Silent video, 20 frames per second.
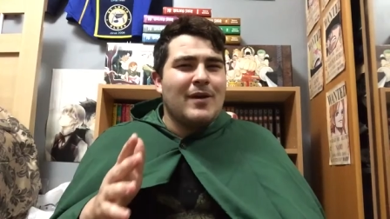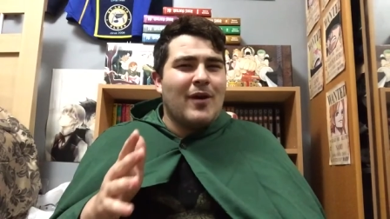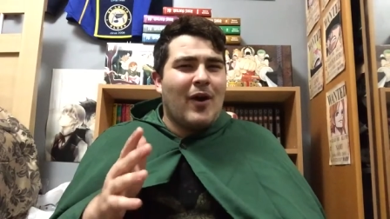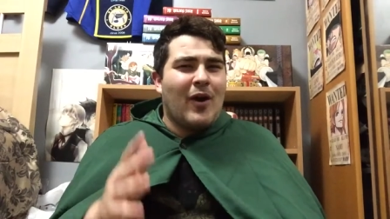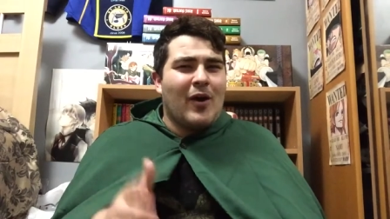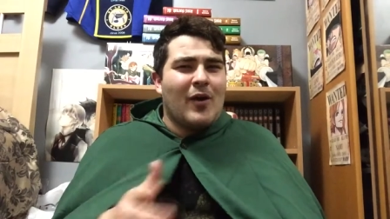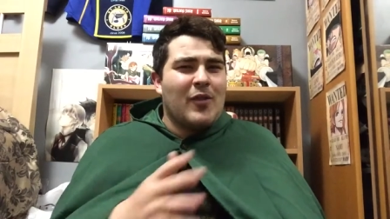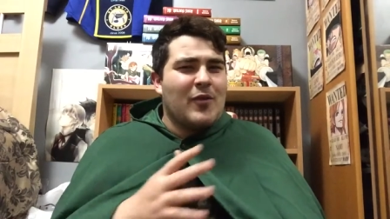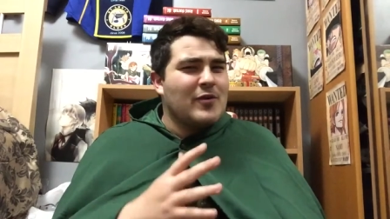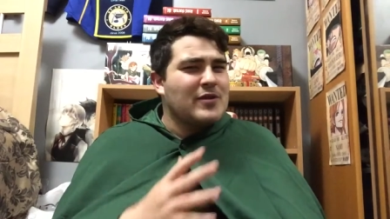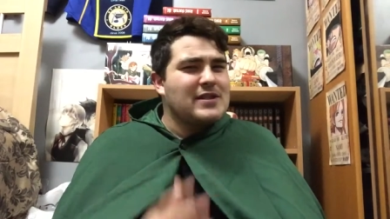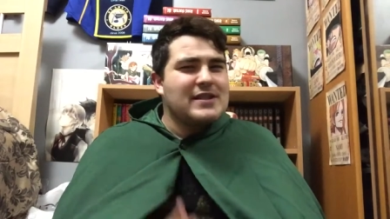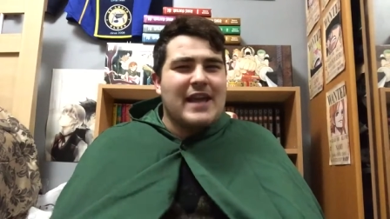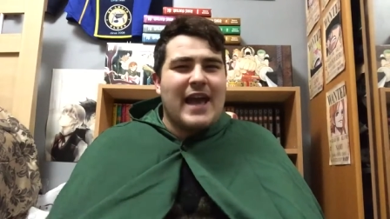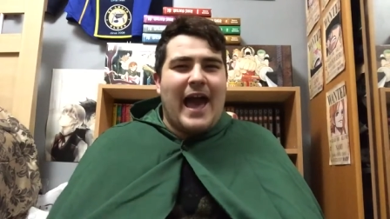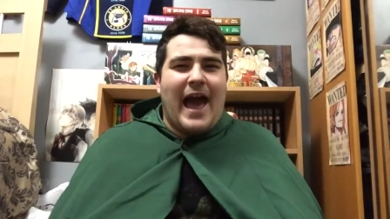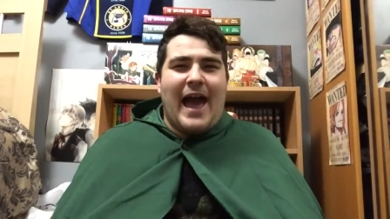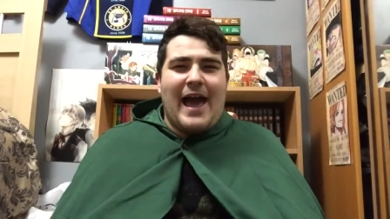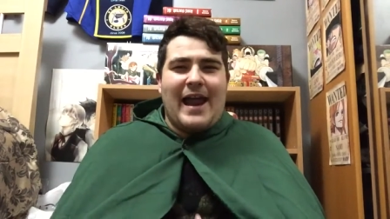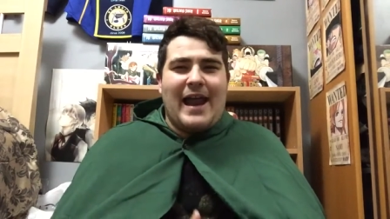Arthur's
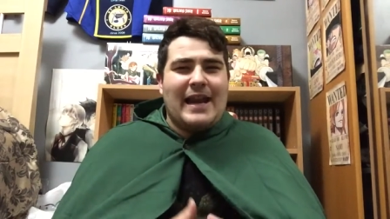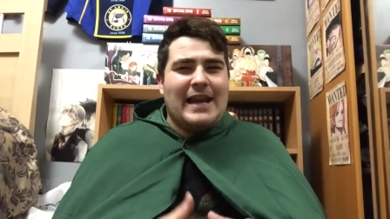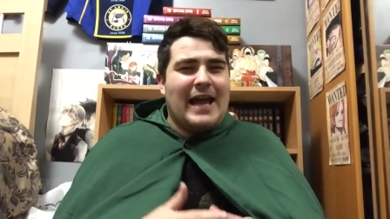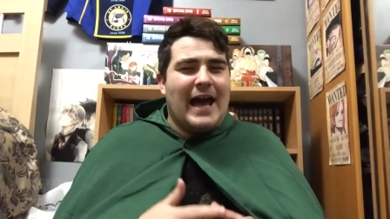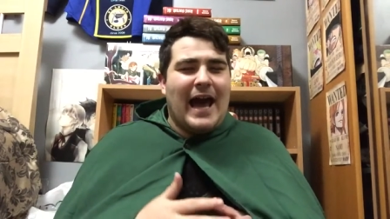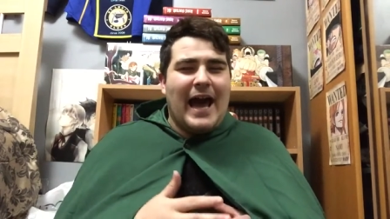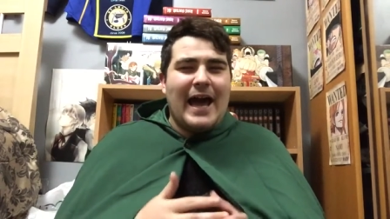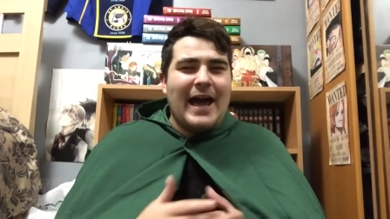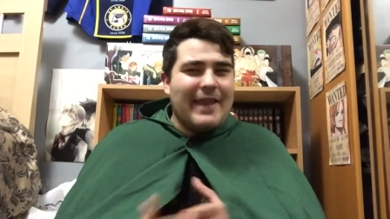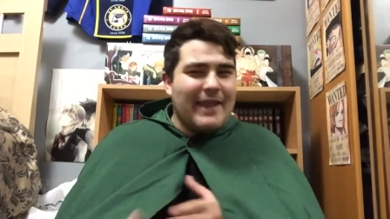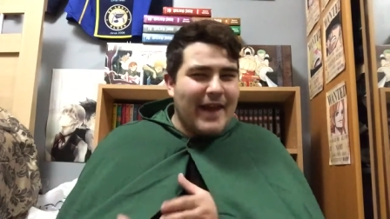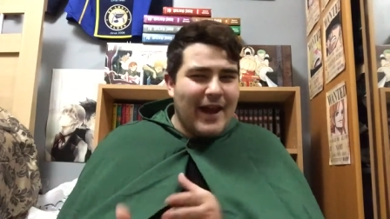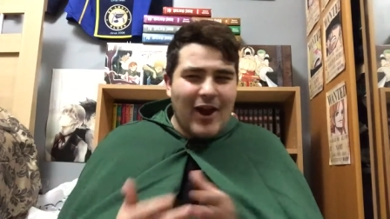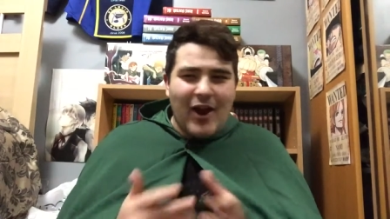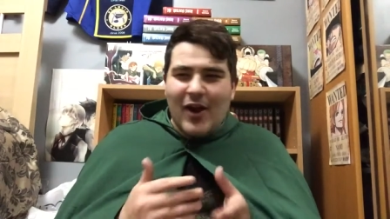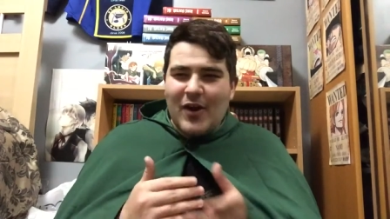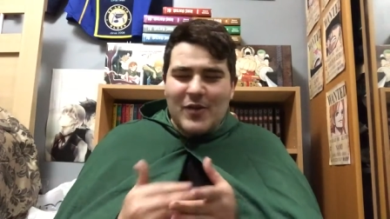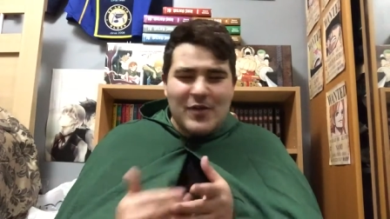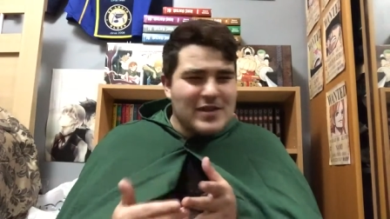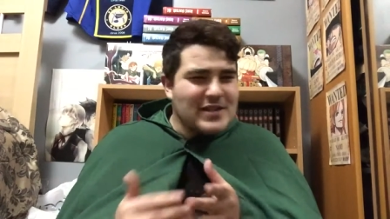cat, and I, uh, that
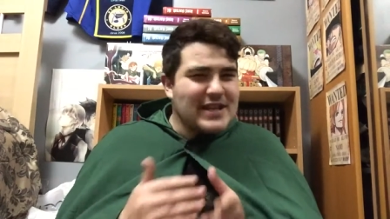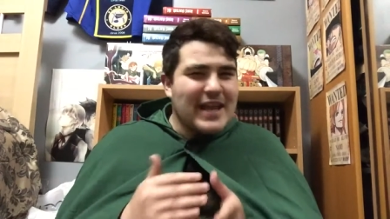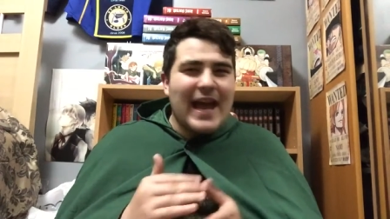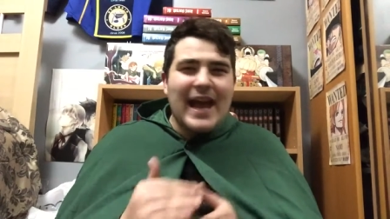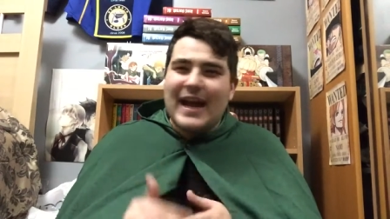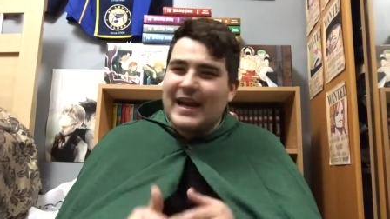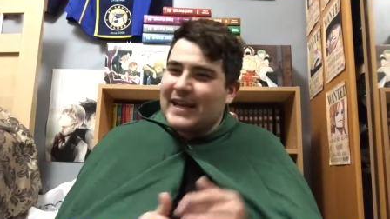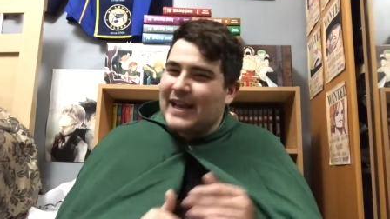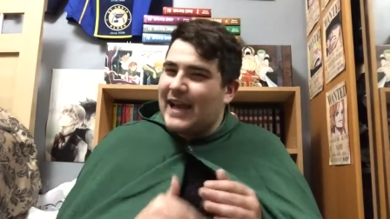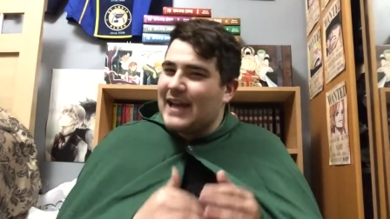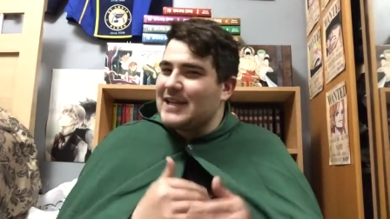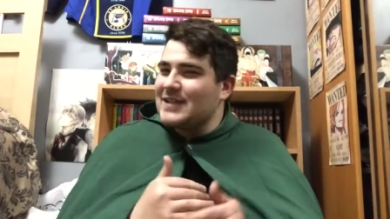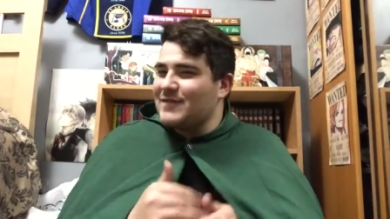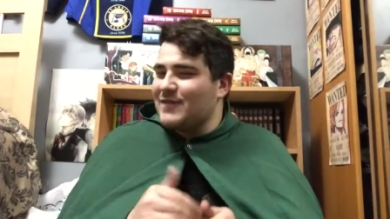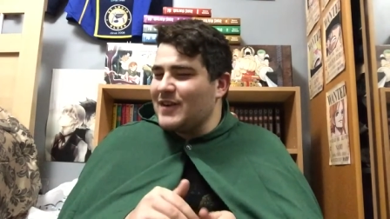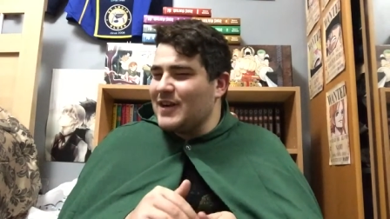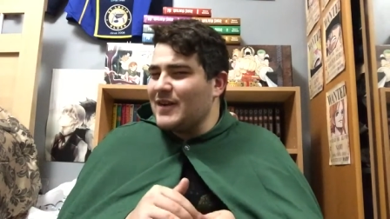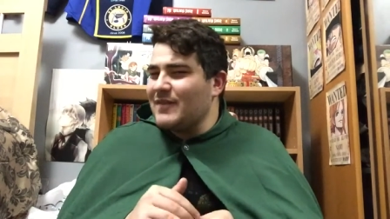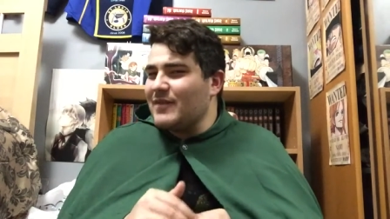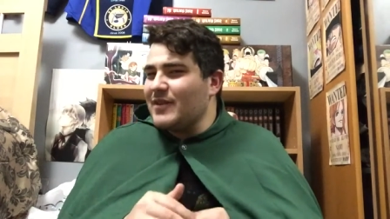Arthur's cat again is
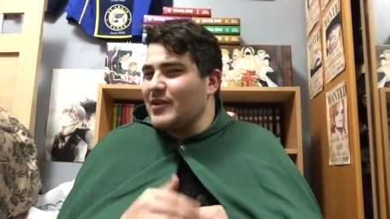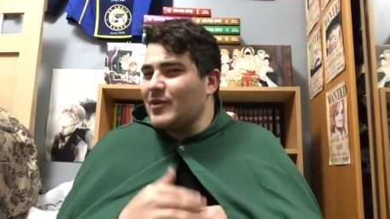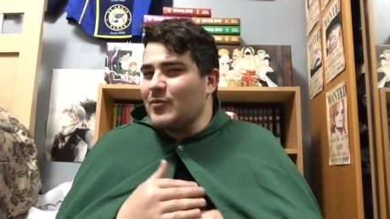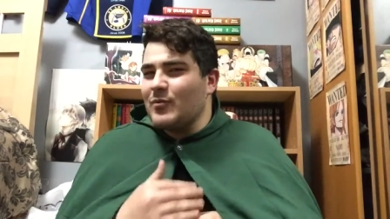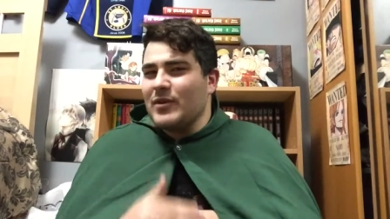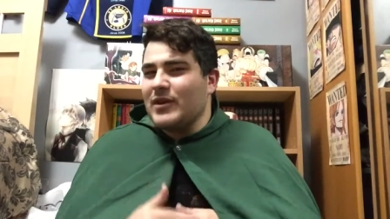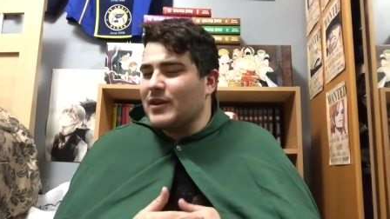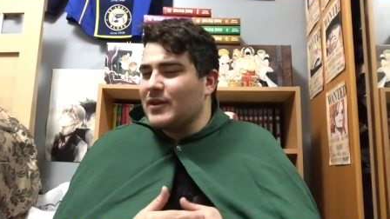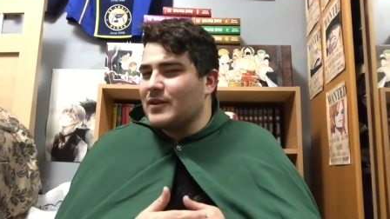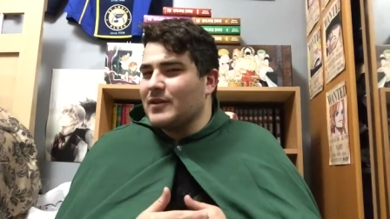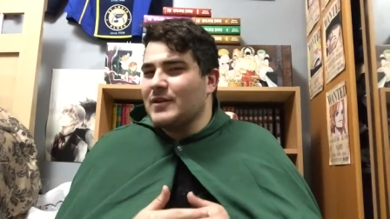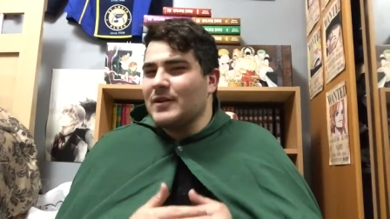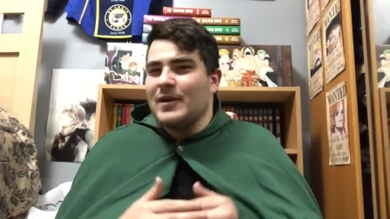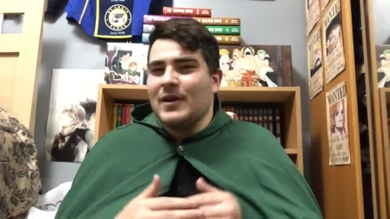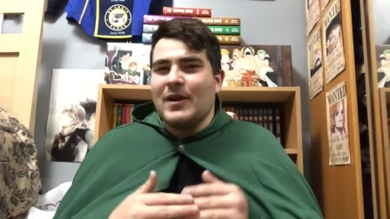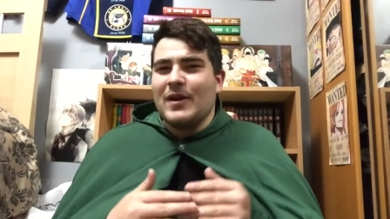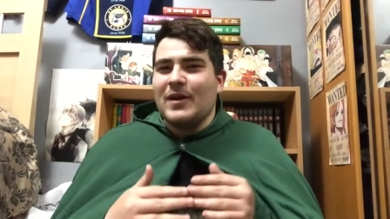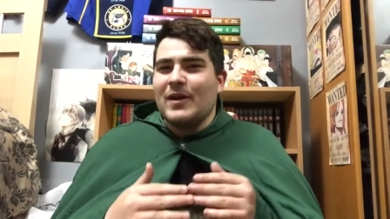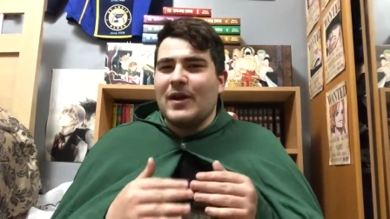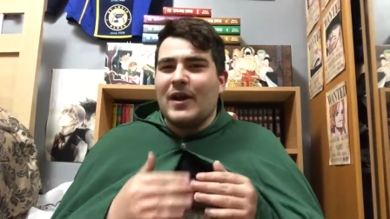very, very weird.
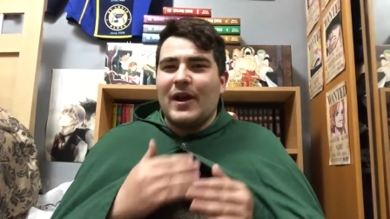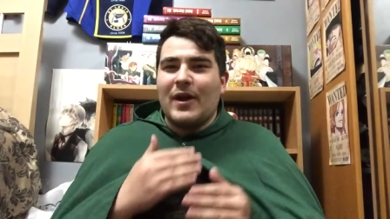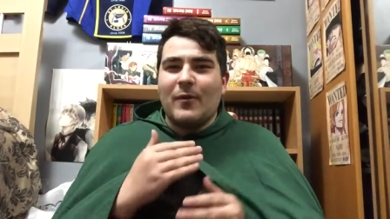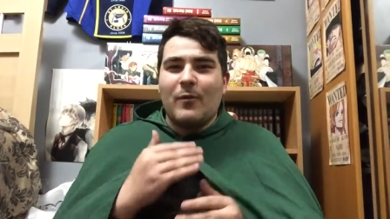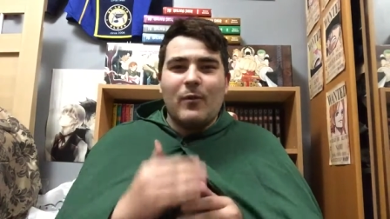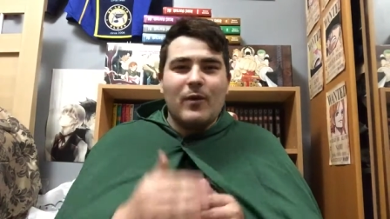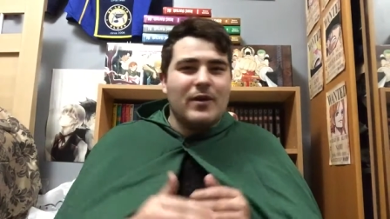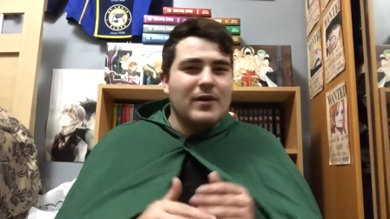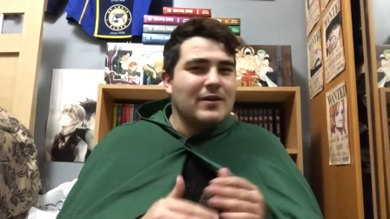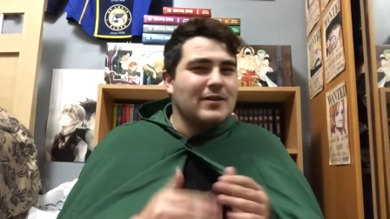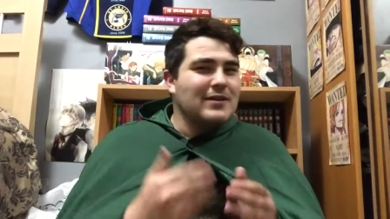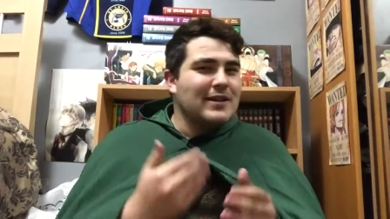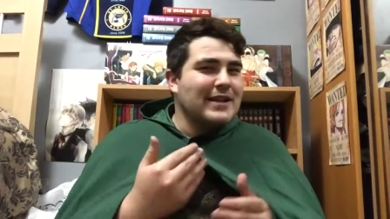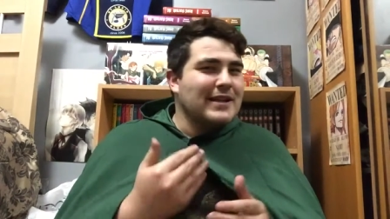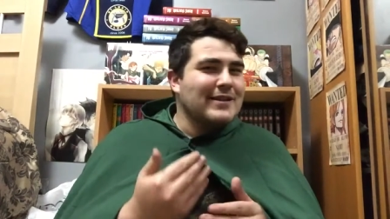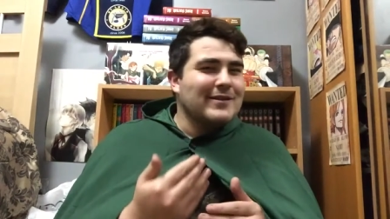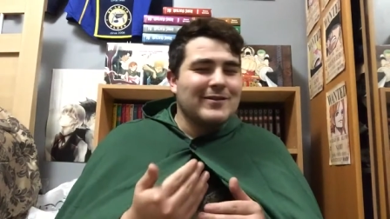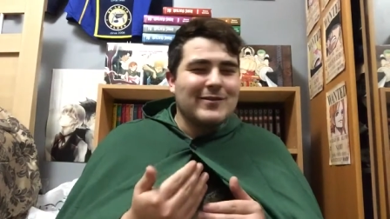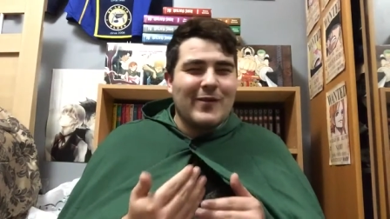I wonder like